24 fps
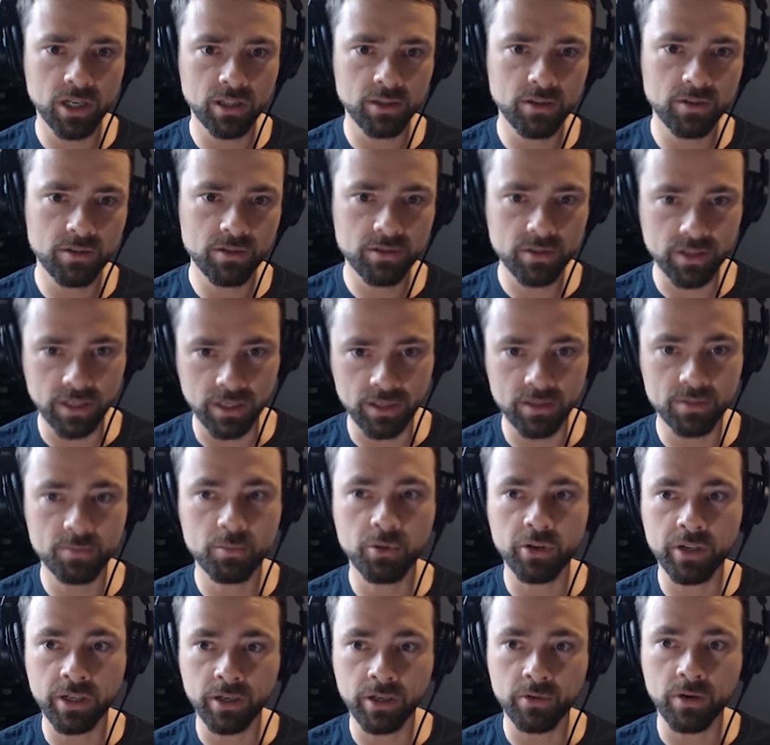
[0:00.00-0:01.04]
colors is
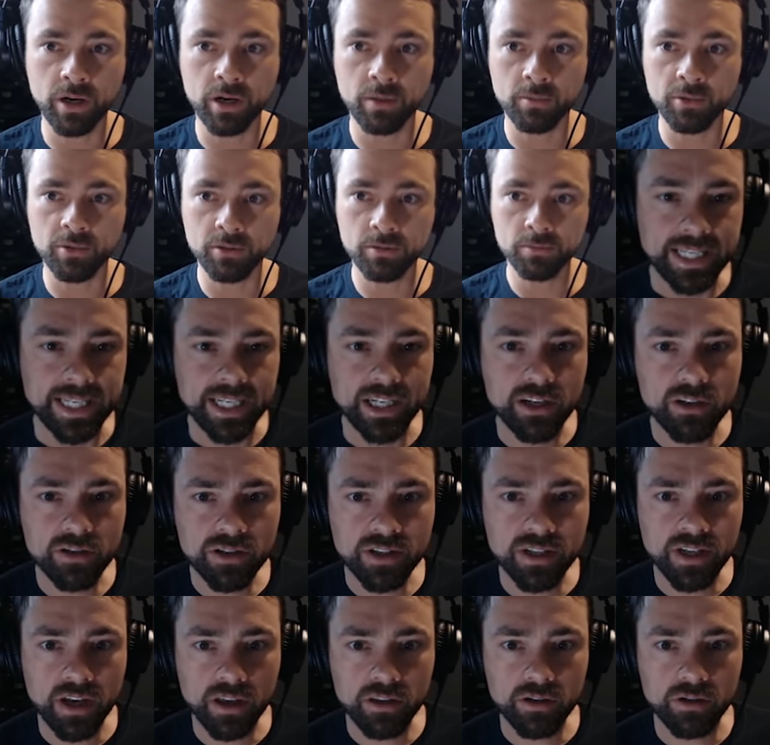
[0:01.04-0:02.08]
pretty incredible.
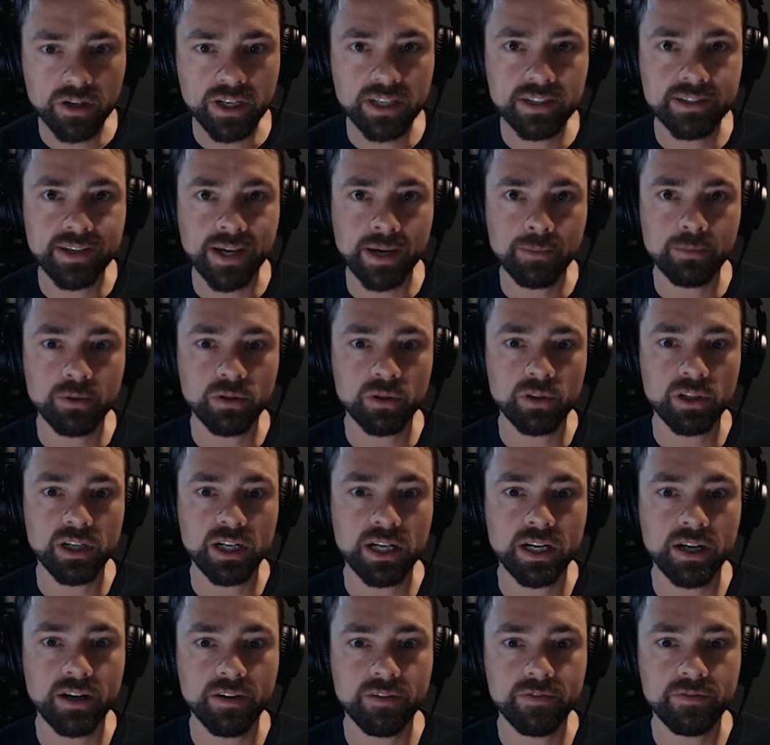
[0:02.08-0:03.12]
Here's another example
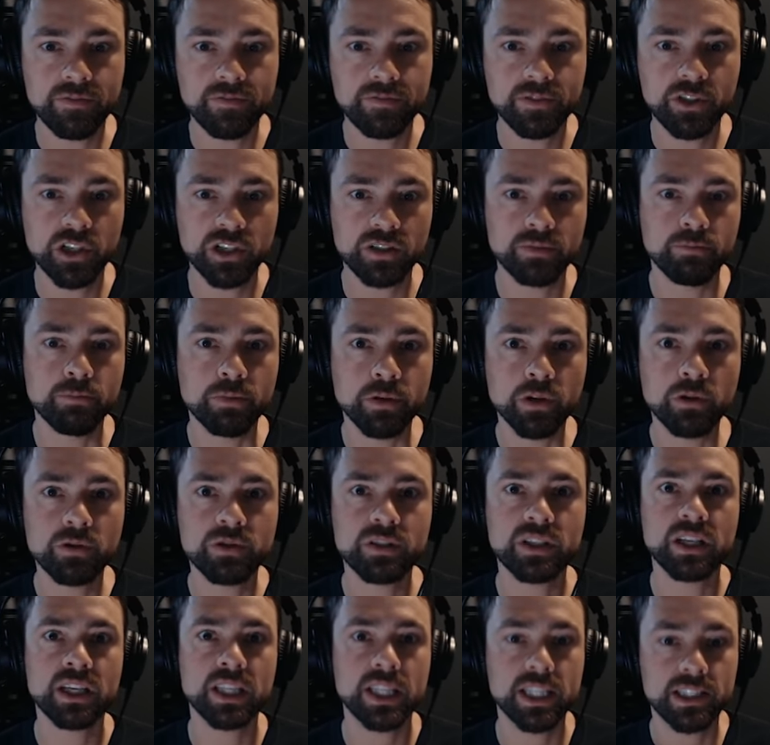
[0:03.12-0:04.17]
of just
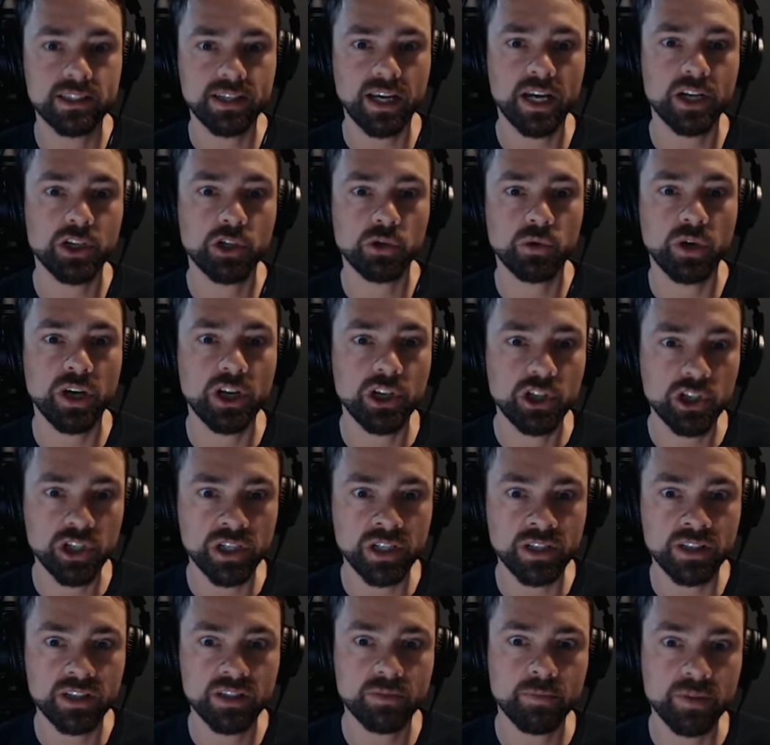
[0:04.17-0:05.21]
boosting the saturation
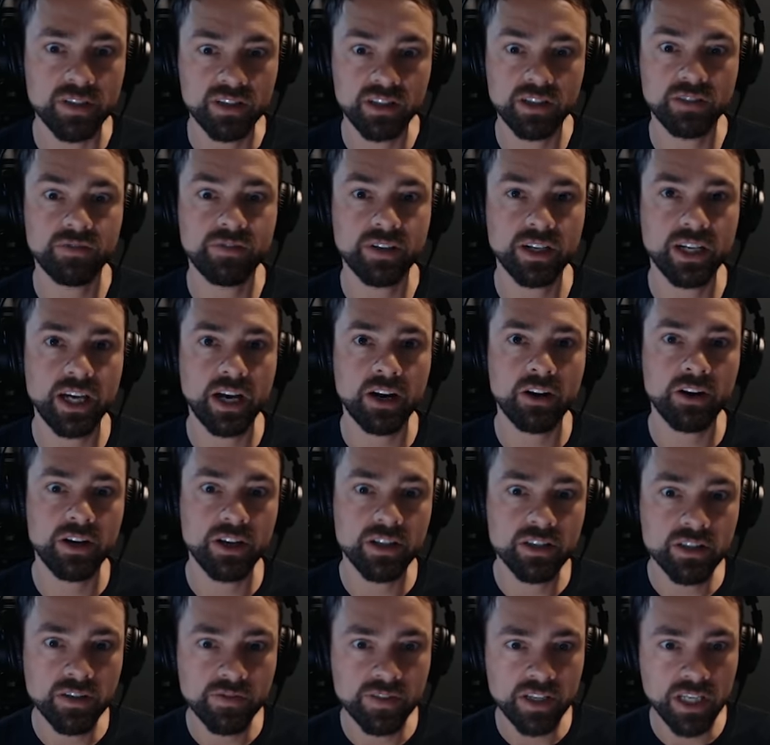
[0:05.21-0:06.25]
in specific
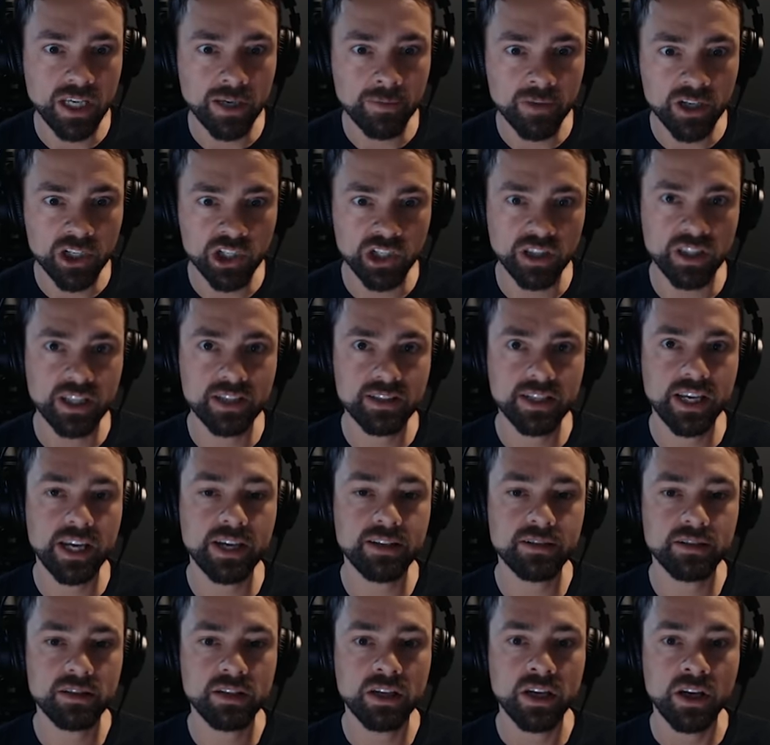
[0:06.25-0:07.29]
areas of the image. In this
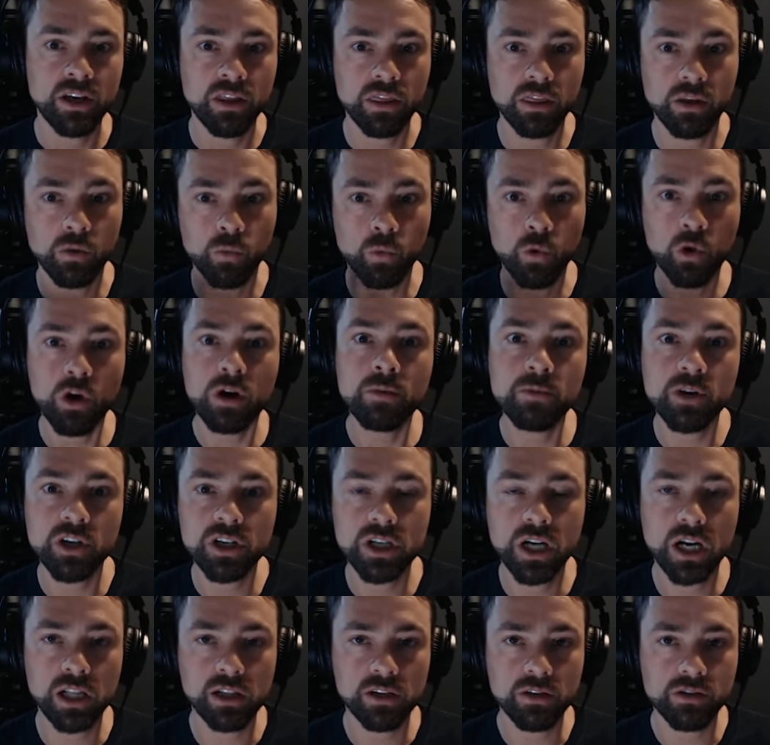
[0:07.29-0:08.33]
case, the warmer
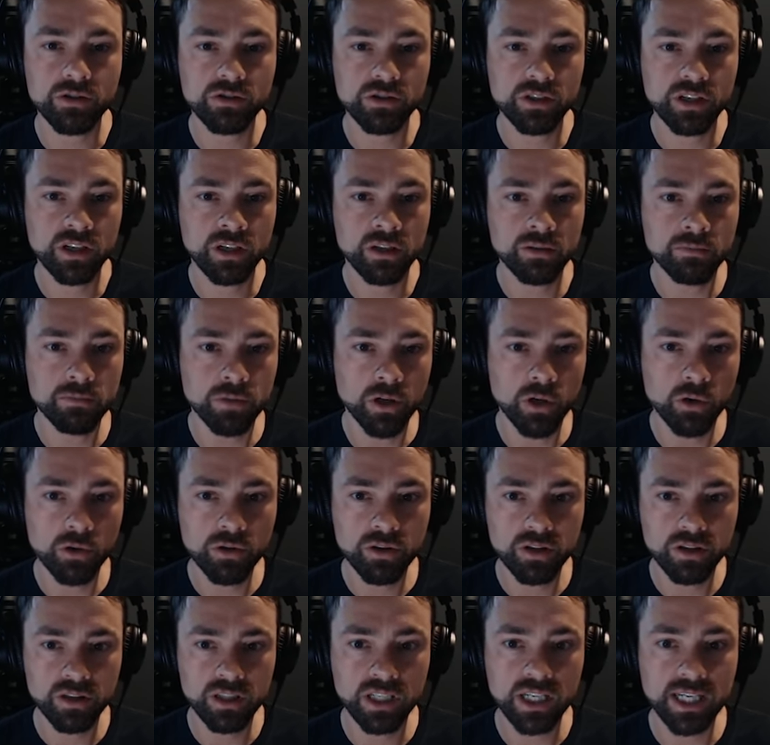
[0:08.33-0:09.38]
colors in
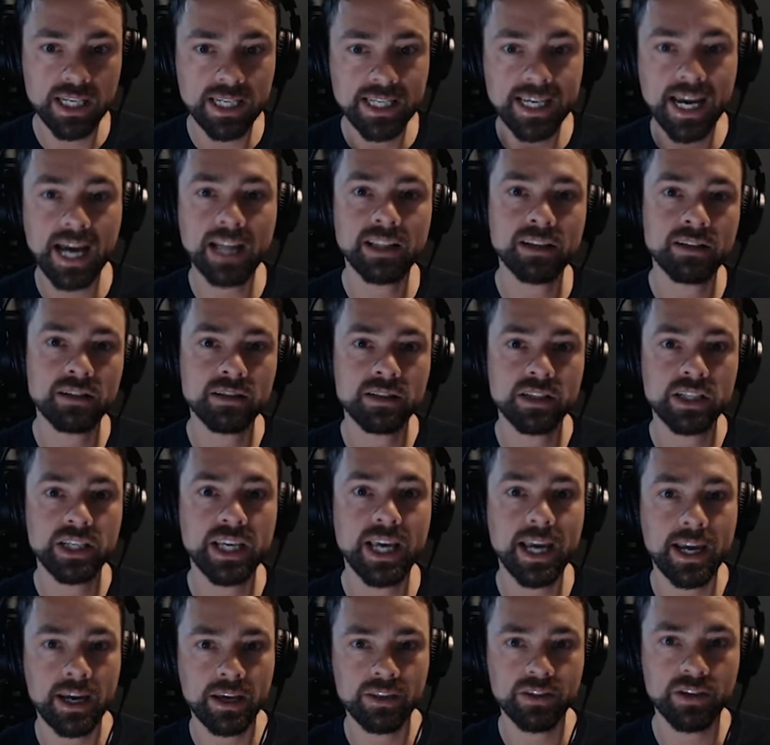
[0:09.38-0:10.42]
both the galaxy
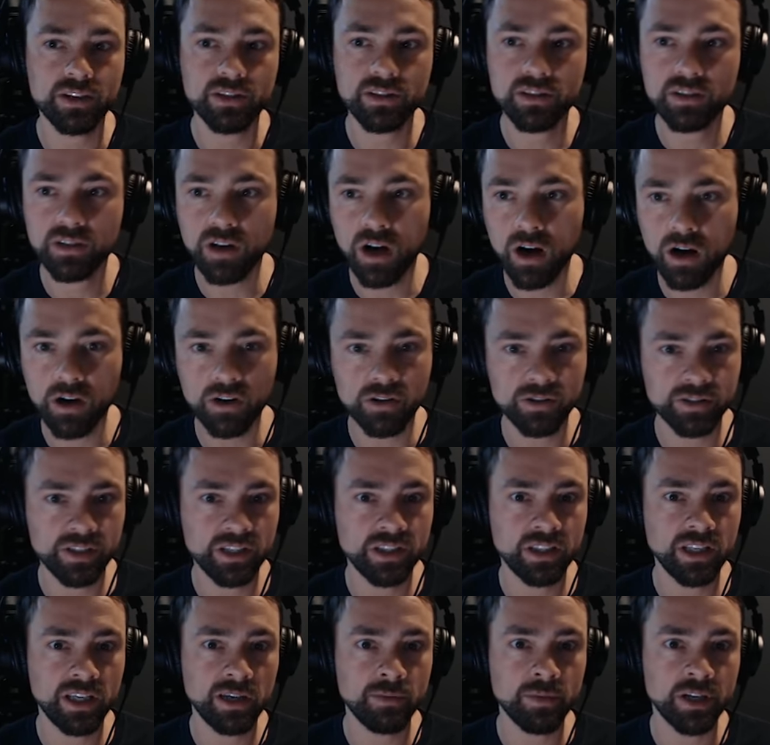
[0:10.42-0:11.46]
and the stars in
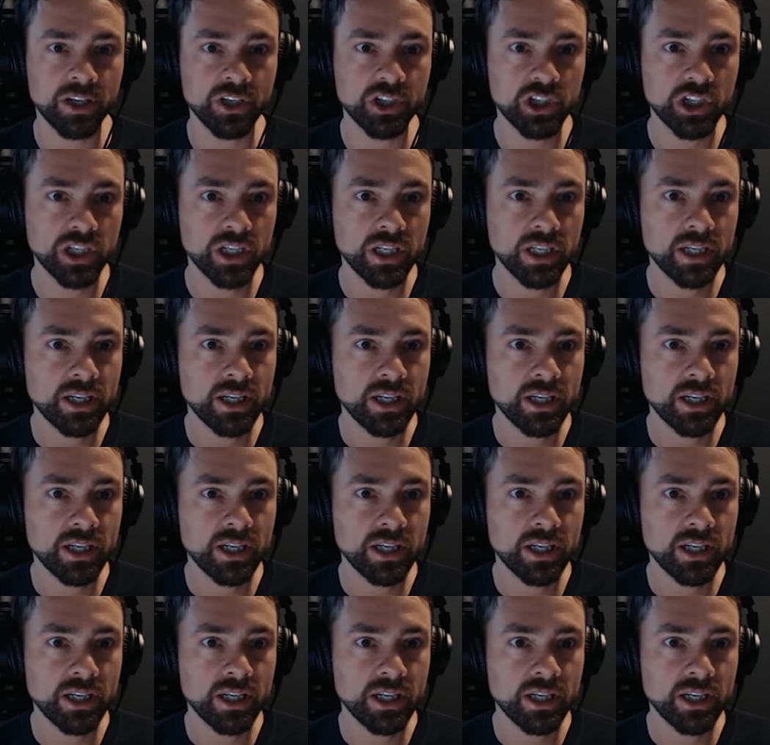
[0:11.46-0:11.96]
the image.